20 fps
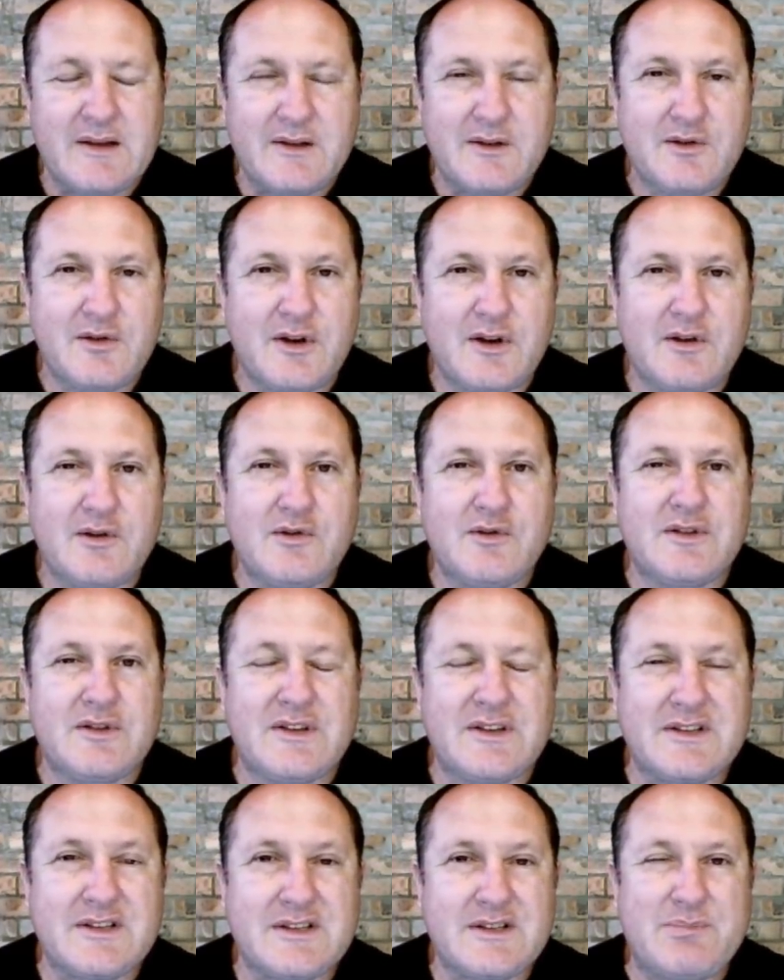You know,
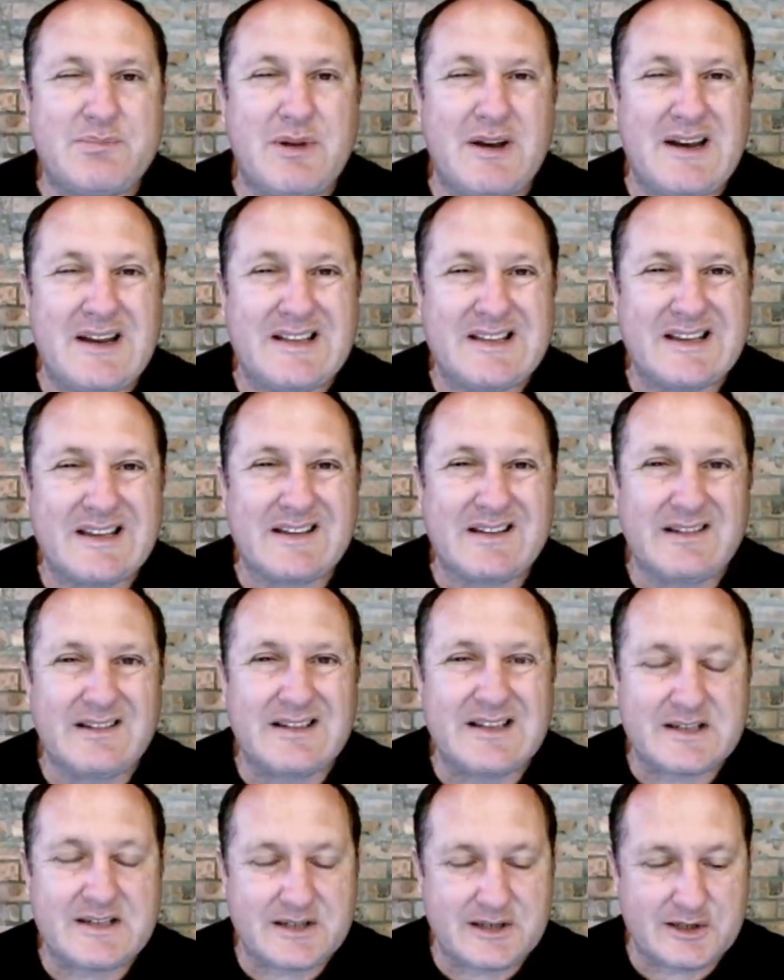this is a political
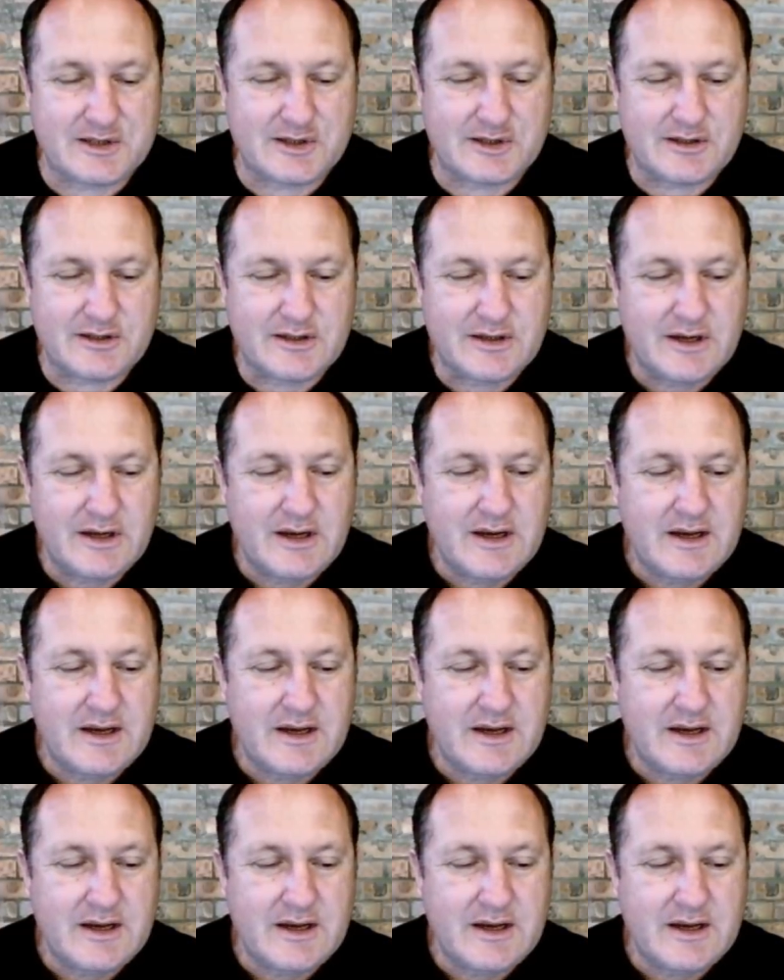decision.